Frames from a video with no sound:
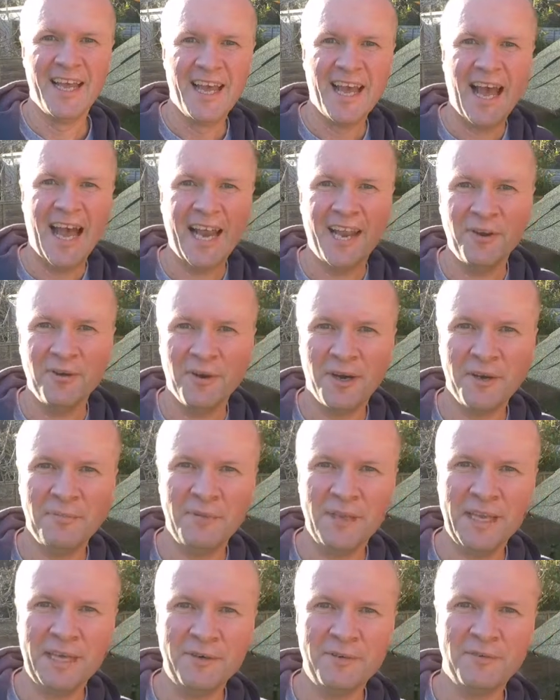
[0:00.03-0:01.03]
Hello,
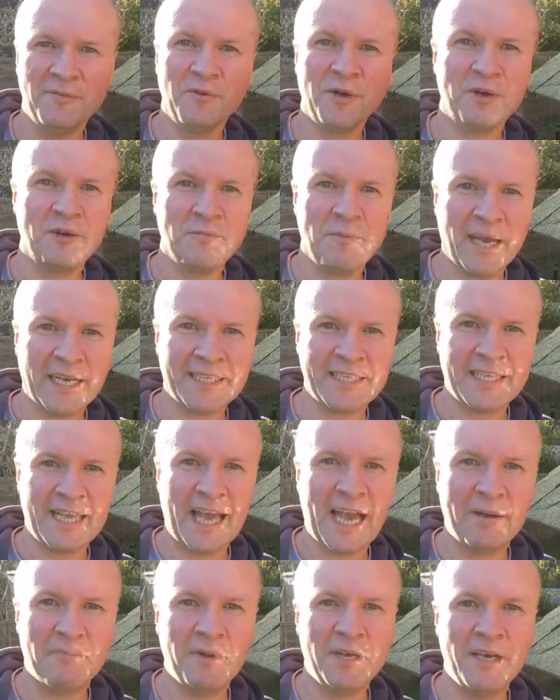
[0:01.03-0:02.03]
I'm Neil. Welcome back to the
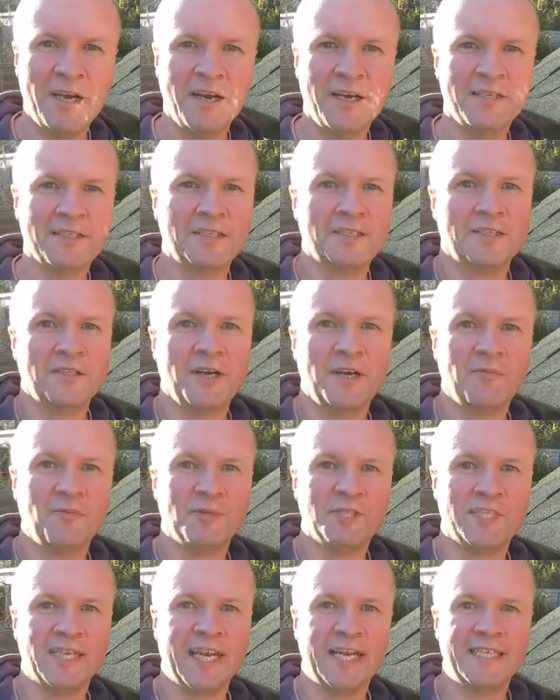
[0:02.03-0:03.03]
Happy Hearts.
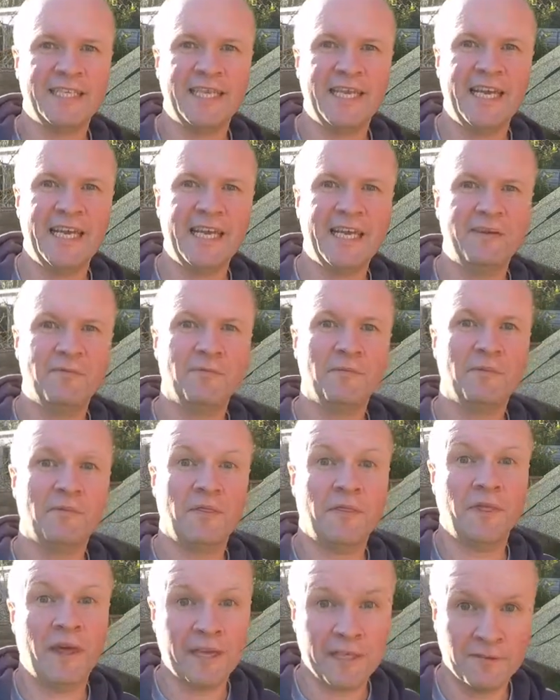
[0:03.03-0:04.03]
Tightwad Dad here.
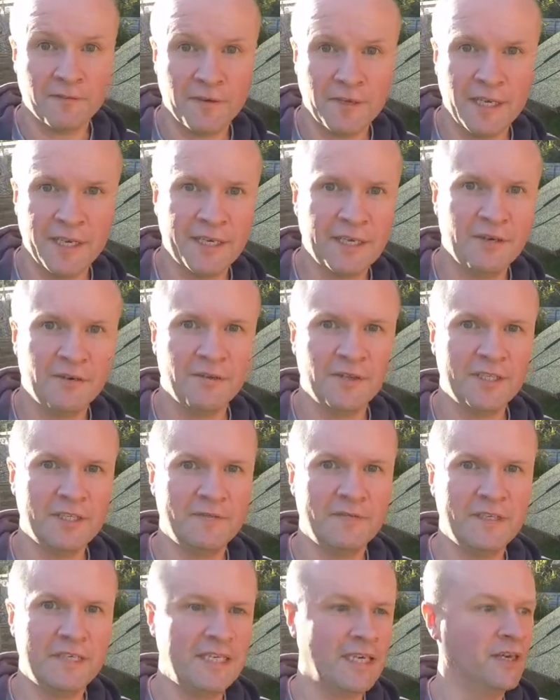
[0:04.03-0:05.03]
Thanks for clicking on this
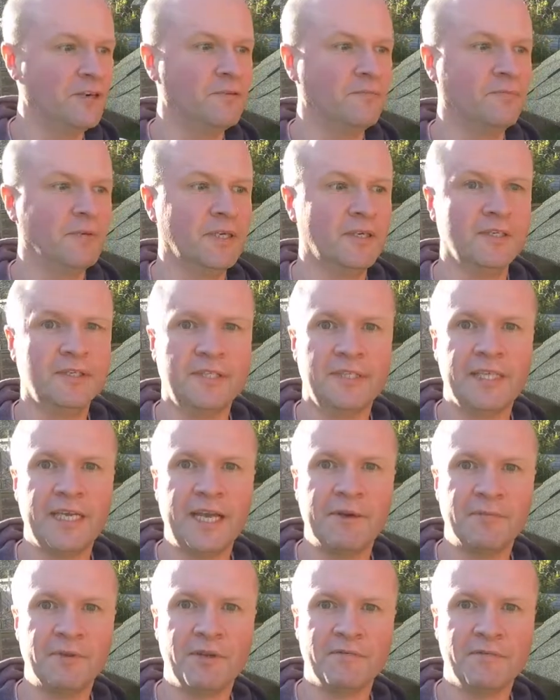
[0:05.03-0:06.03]
video, because today
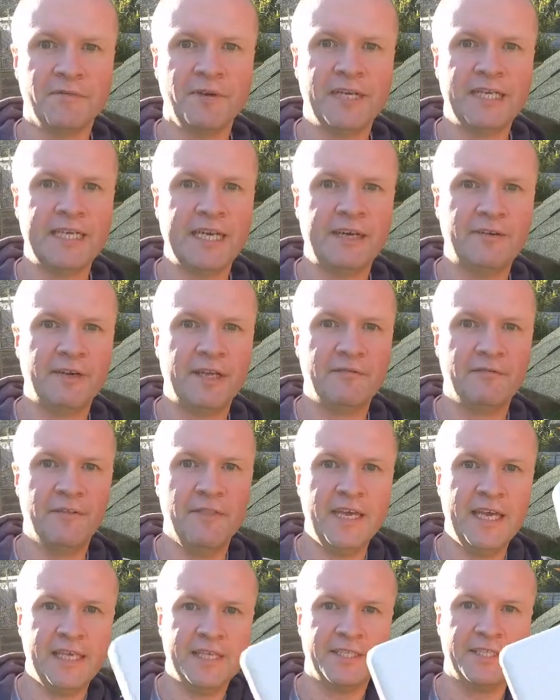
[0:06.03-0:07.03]
I'm going to find out if
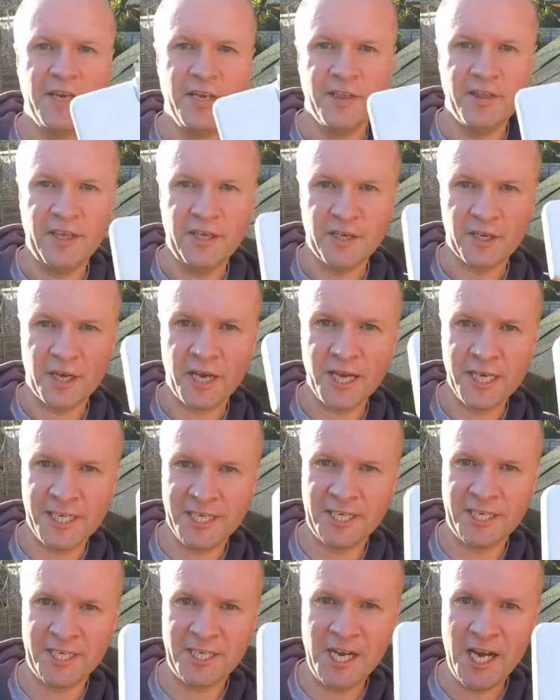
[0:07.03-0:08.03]
this, the
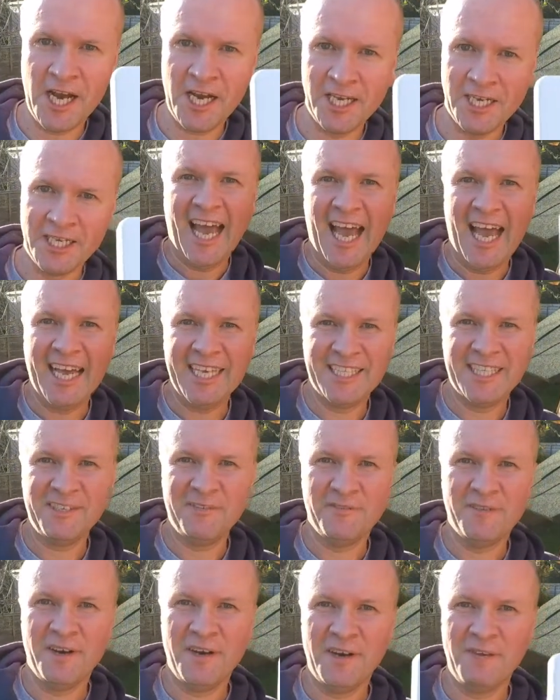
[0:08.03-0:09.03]
REICHNER
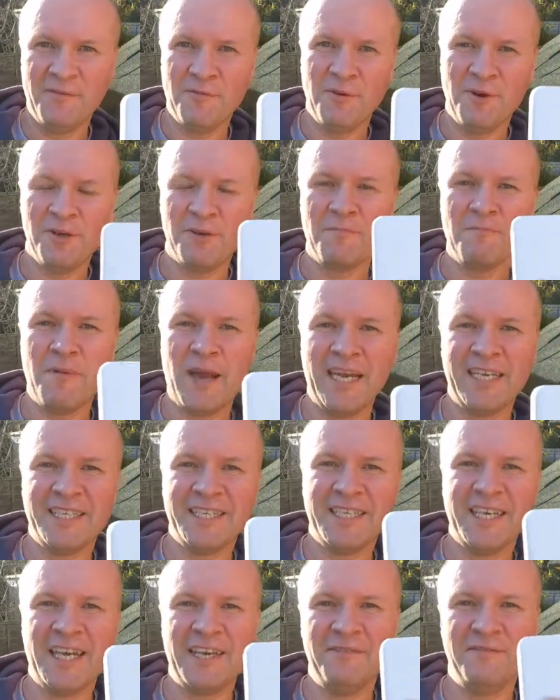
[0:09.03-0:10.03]
85 watt
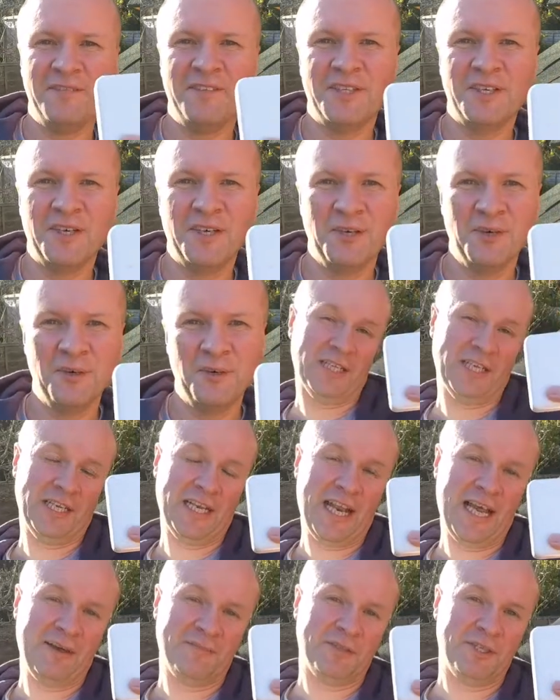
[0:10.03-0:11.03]
Magsafe 2
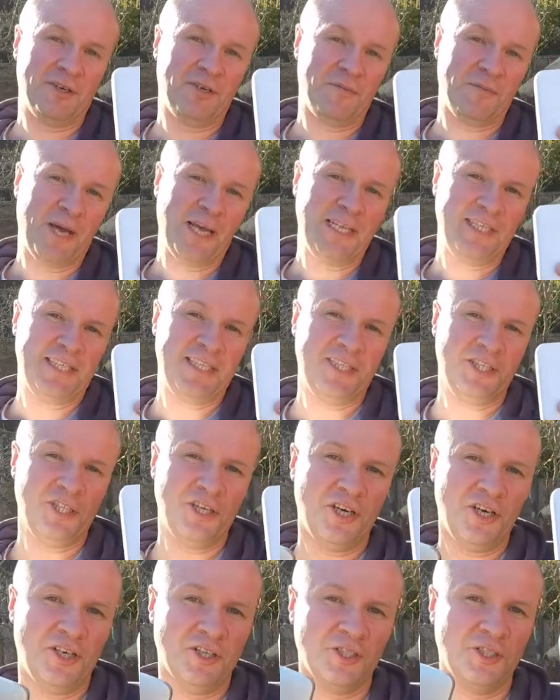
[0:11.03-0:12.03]
laptop AC
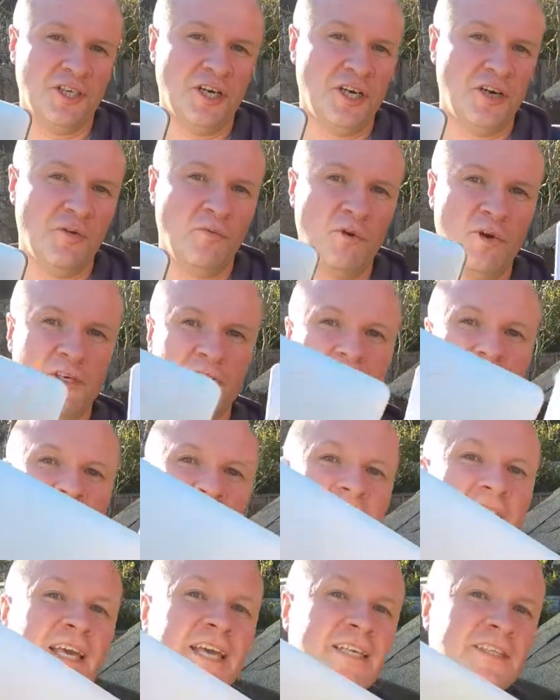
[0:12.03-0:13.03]
charger, works
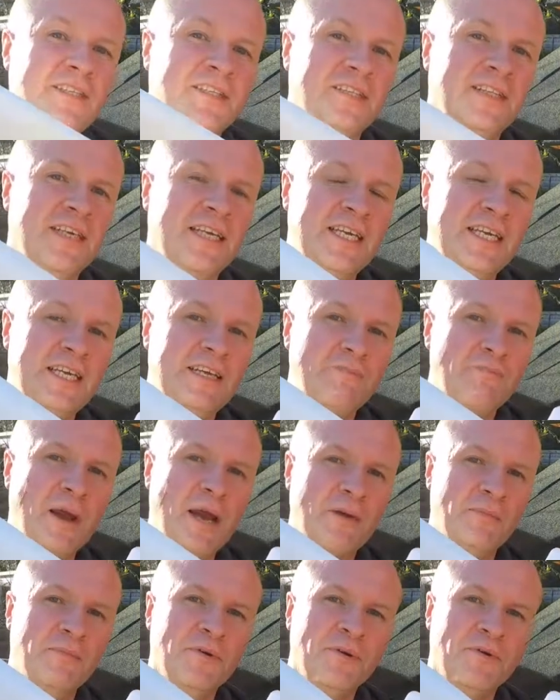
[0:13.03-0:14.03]
with this, the
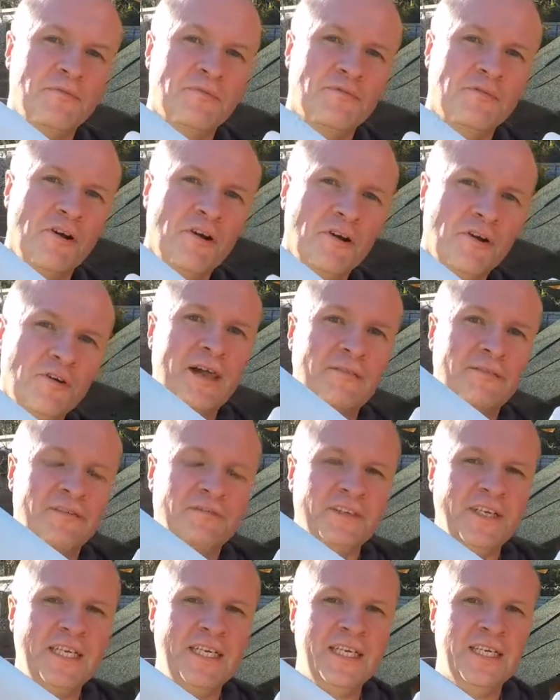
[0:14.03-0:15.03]
MacBook Pro
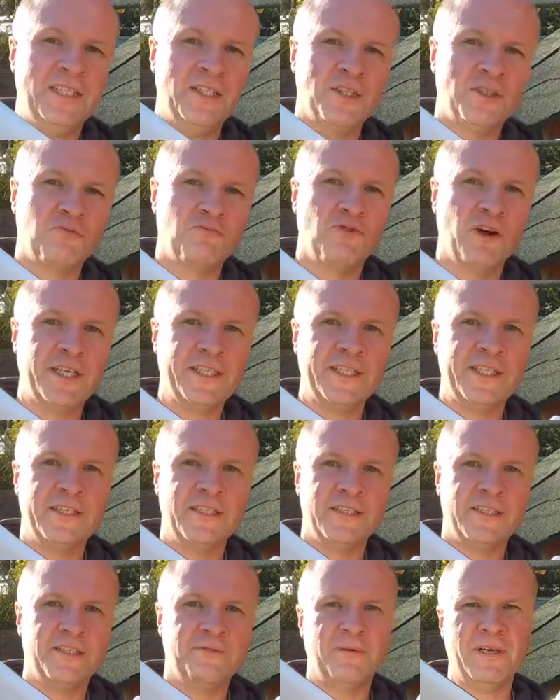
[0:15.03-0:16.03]
15 inch
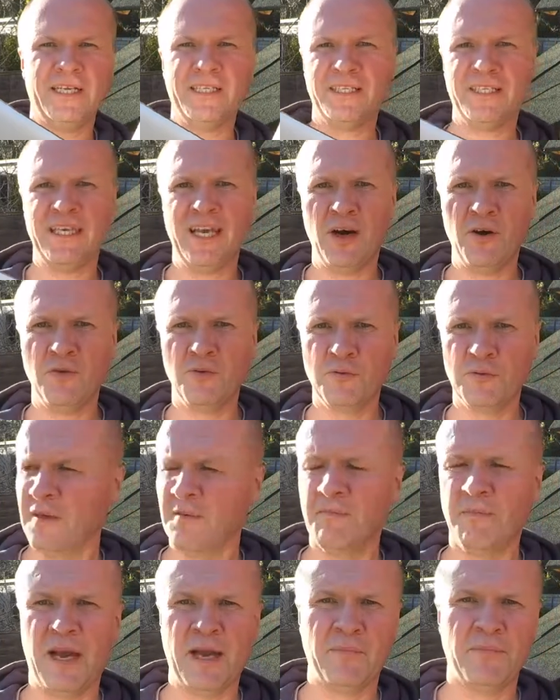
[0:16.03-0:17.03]
retina display. It's the old
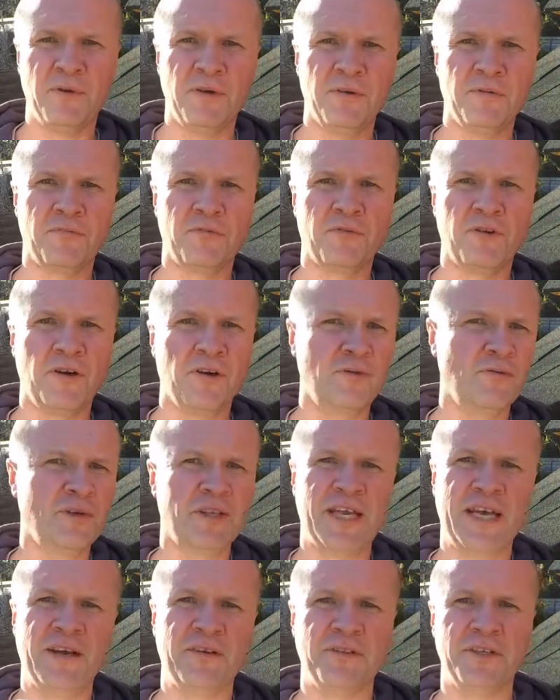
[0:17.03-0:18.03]
MacBook Pro
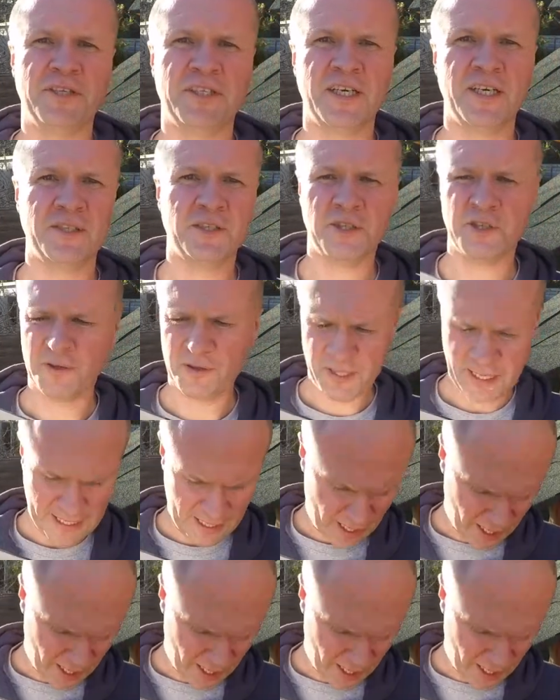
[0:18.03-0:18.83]
without the touchscreen.